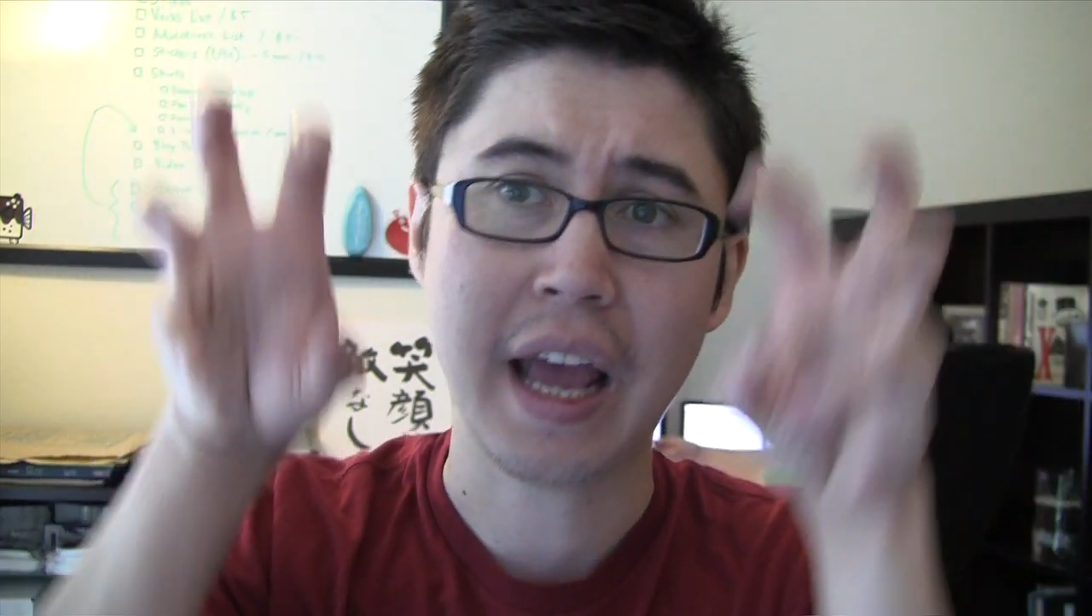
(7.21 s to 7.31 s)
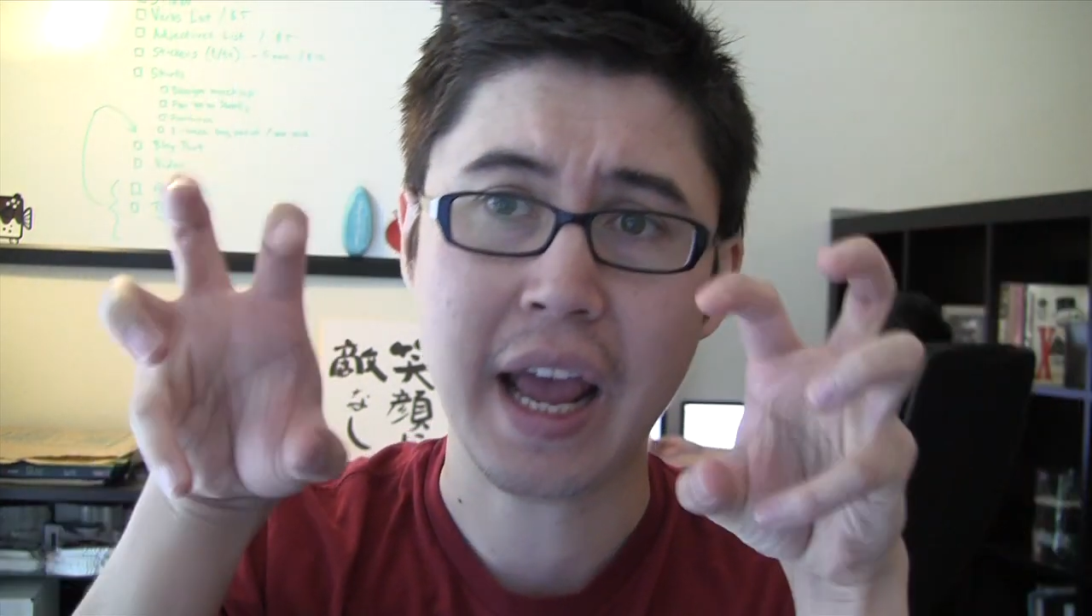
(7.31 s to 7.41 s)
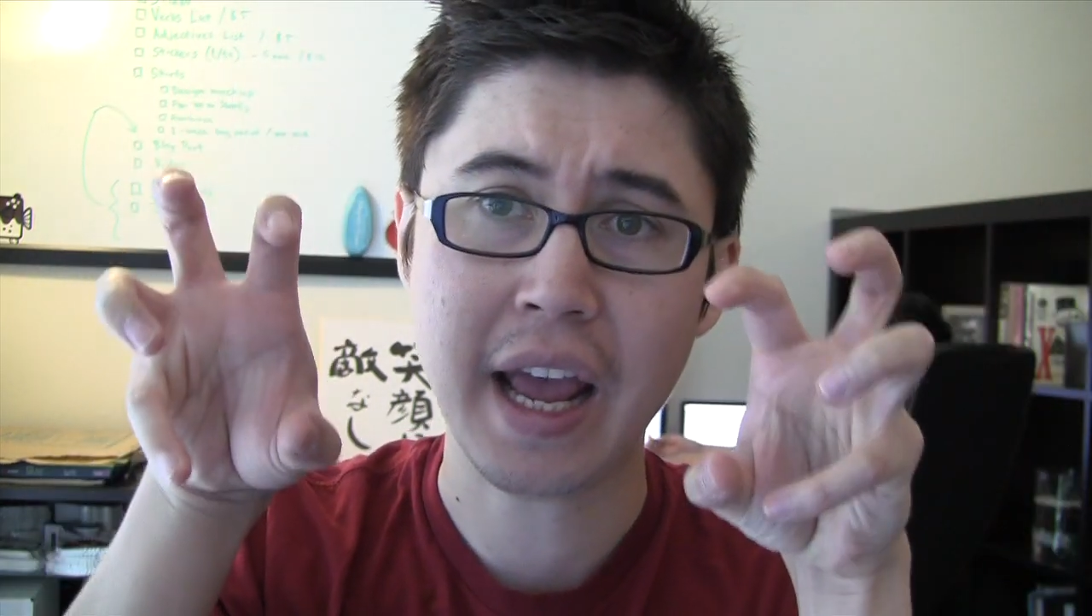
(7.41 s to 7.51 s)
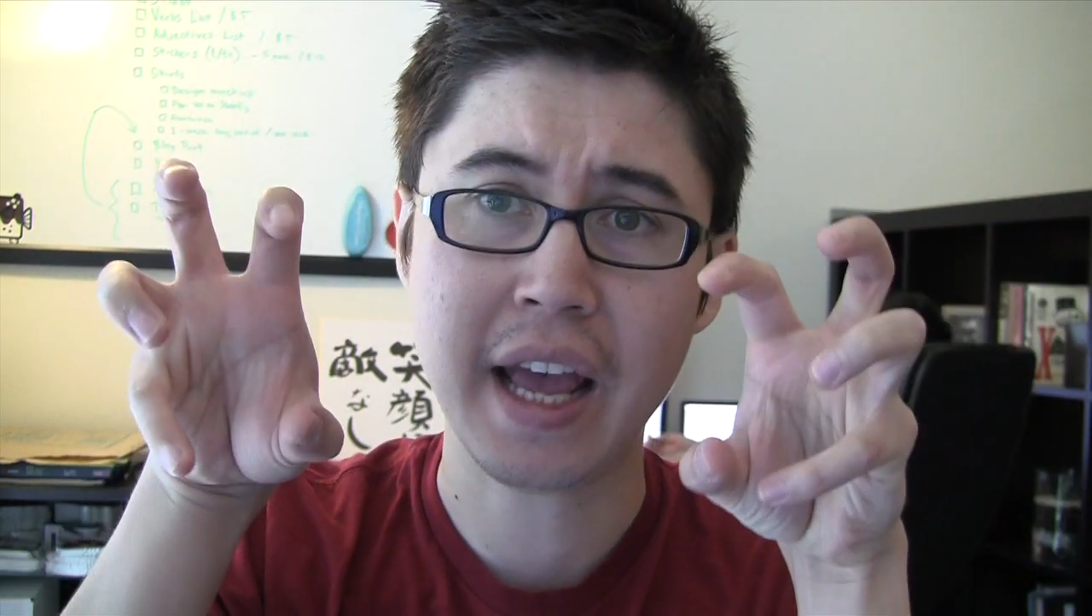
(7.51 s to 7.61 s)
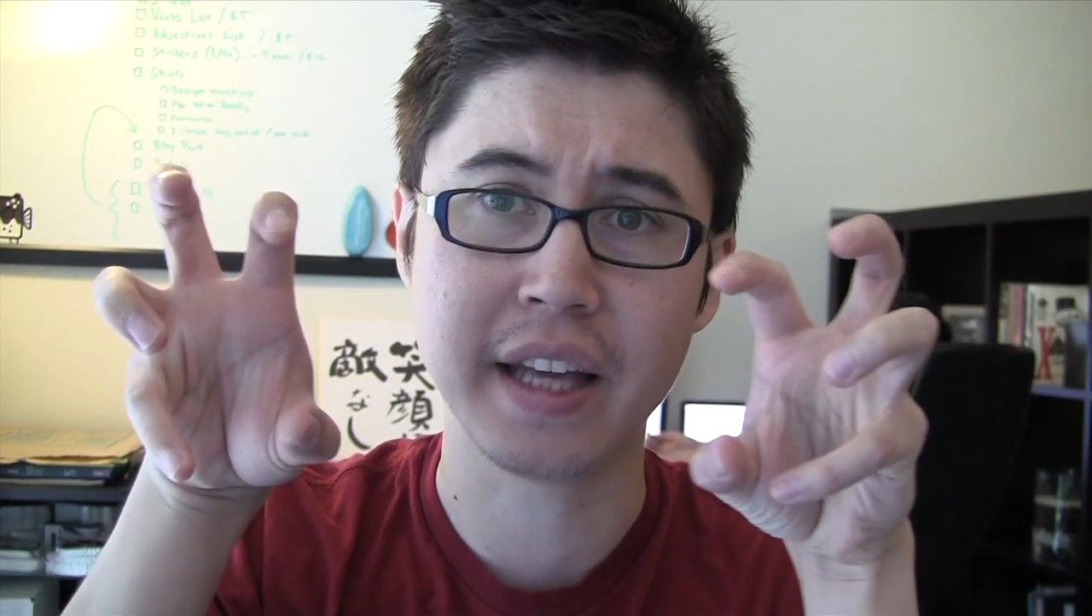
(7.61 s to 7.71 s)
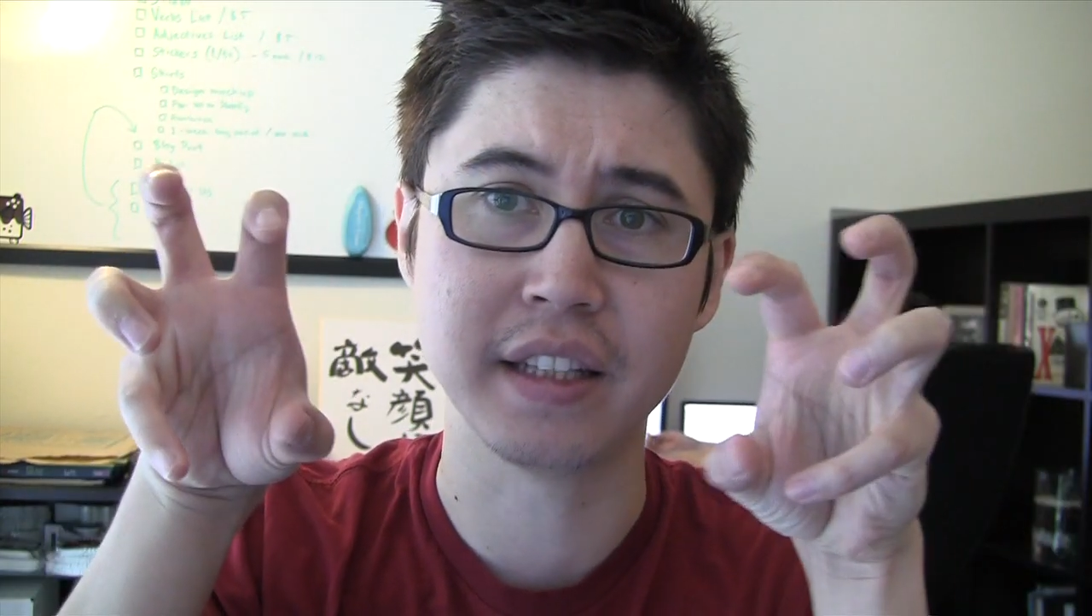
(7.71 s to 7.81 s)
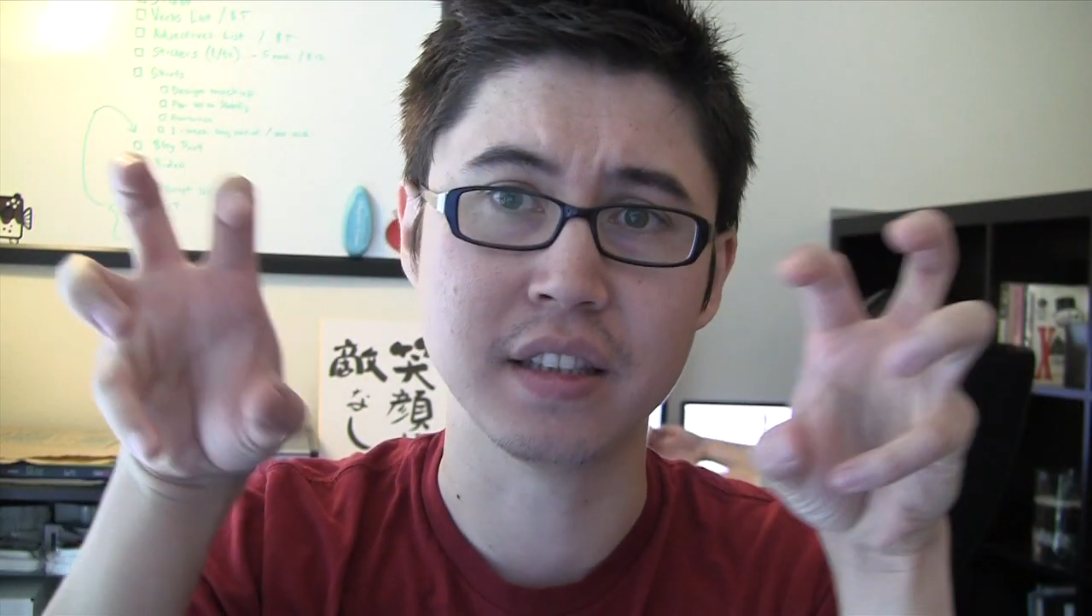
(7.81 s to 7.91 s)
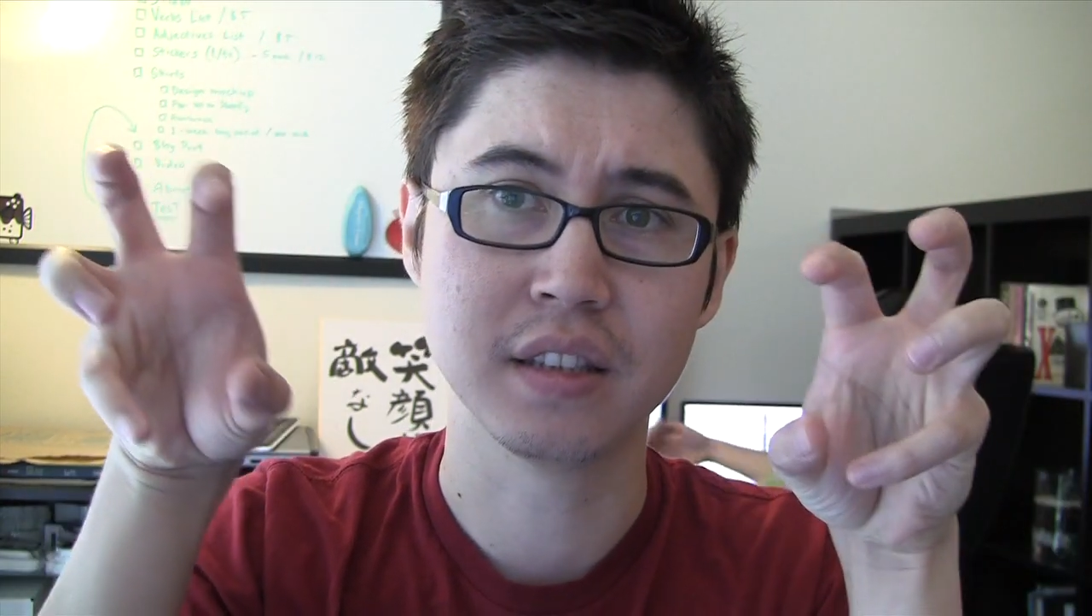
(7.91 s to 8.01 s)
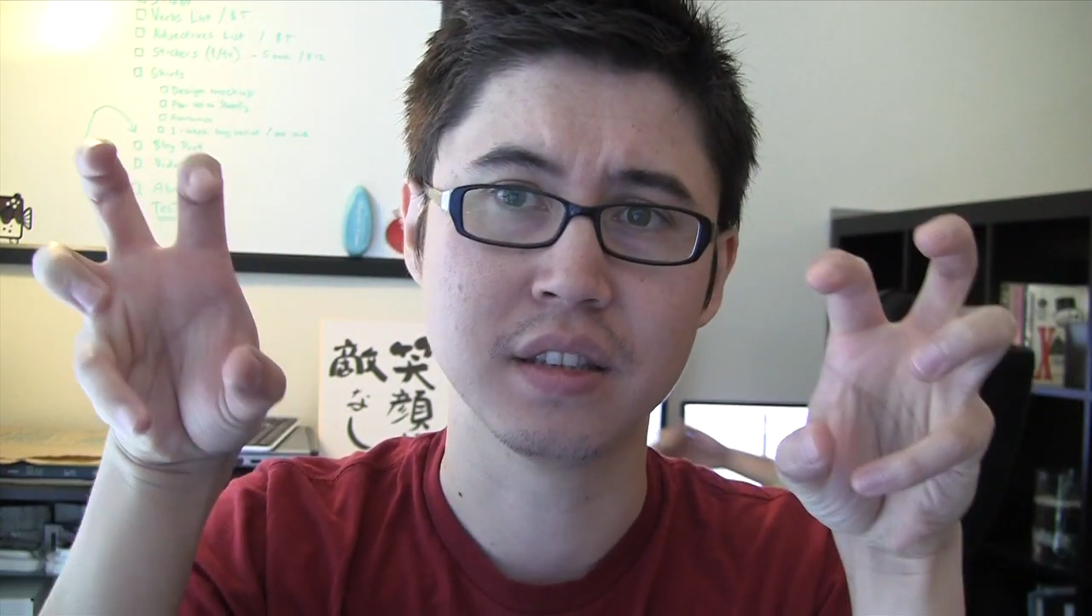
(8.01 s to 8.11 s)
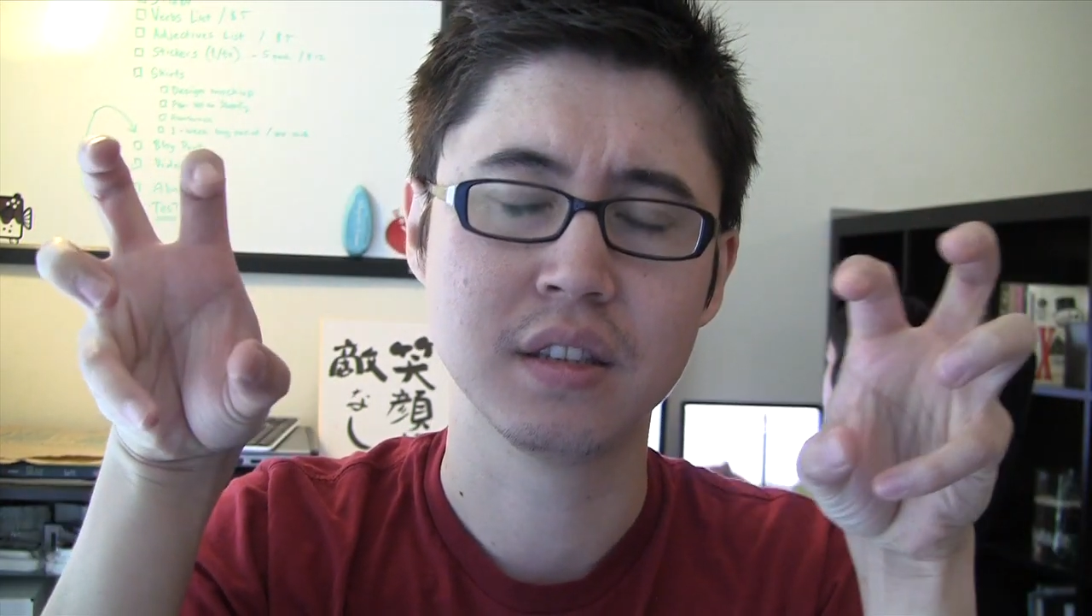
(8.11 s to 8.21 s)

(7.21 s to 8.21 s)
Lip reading: hand.